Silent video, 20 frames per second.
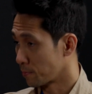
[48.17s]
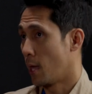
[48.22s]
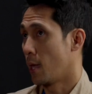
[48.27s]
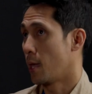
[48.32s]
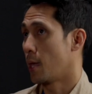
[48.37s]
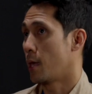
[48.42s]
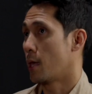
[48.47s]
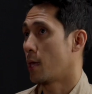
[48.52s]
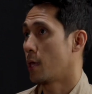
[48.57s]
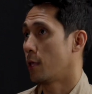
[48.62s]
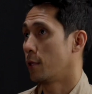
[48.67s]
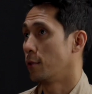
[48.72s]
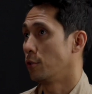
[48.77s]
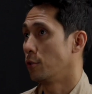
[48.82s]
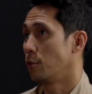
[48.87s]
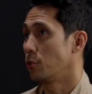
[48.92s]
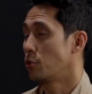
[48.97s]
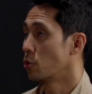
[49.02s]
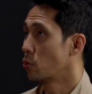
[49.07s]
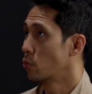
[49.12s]

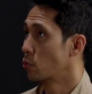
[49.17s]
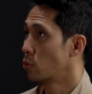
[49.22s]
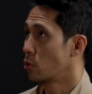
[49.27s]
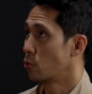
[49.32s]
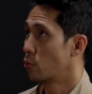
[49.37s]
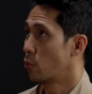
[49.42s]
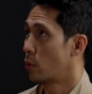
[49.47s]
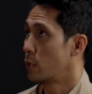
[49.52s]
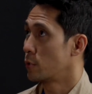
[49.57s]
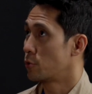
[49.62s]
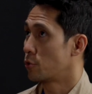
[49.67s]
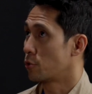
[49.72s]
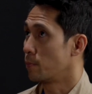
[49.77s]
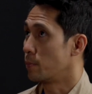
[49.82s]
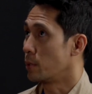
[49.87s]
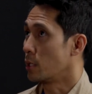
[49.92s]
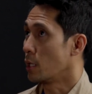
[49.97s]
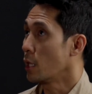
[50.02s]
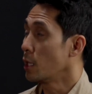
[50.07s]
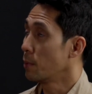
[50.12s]
and you would want to
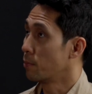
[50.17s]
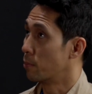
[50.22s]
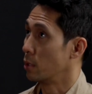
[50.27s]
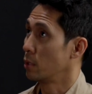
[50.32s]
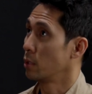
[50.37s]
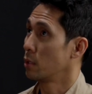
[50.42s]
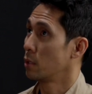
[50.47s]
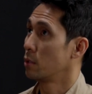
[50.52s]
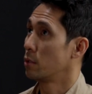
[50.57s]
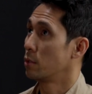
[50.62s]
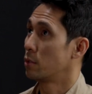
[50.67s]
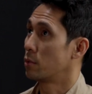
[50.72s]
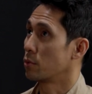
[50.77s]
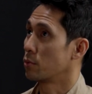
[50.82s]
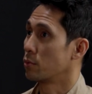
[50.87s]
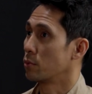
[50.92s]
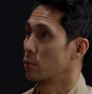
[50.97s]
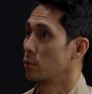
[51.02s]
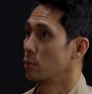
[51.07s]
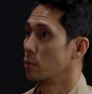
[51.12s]
be able
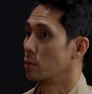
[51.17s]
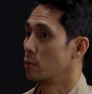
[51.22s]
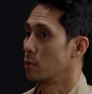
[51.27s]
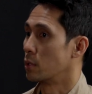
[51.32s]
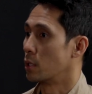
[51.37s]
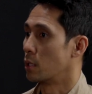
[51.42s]
to